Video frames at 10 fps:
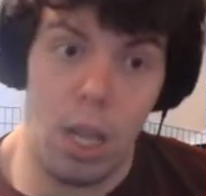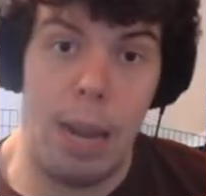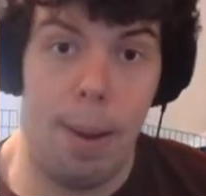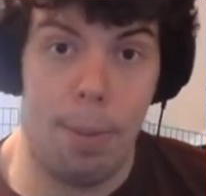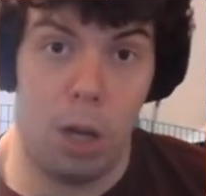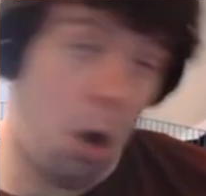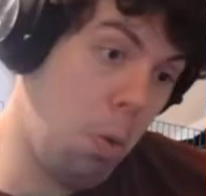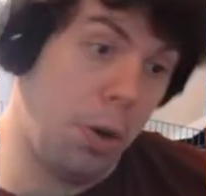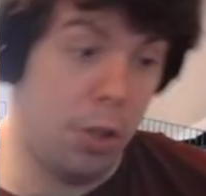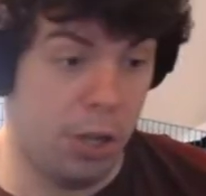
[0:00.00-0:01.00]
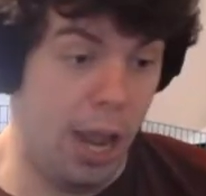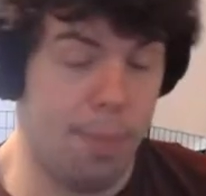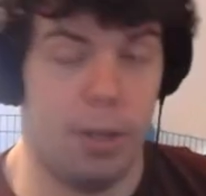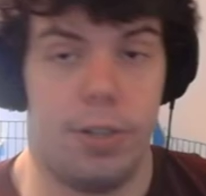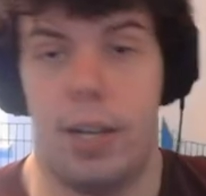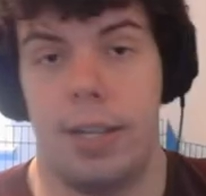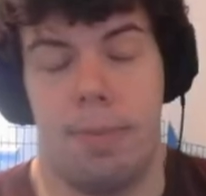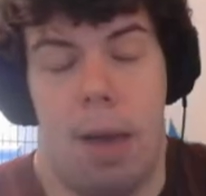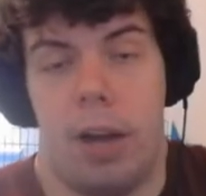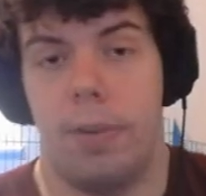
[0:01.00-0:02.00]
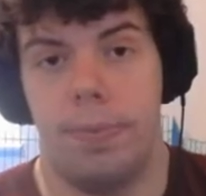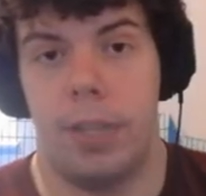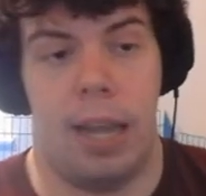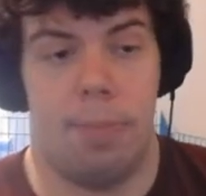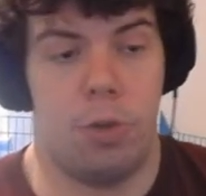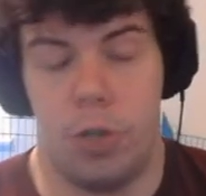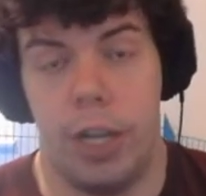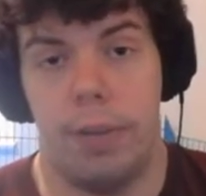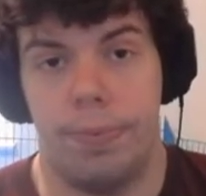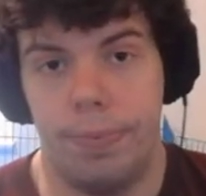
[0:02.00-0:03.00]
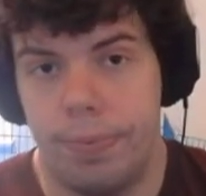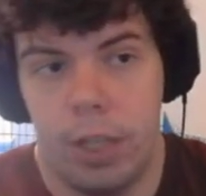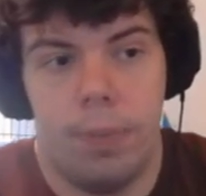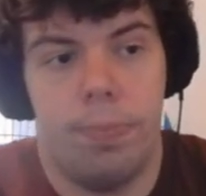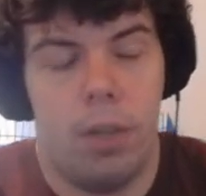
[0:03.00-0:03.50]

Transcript: You might be like, oh, we did the gambits. It doesn't matter. The gambits are shit. So,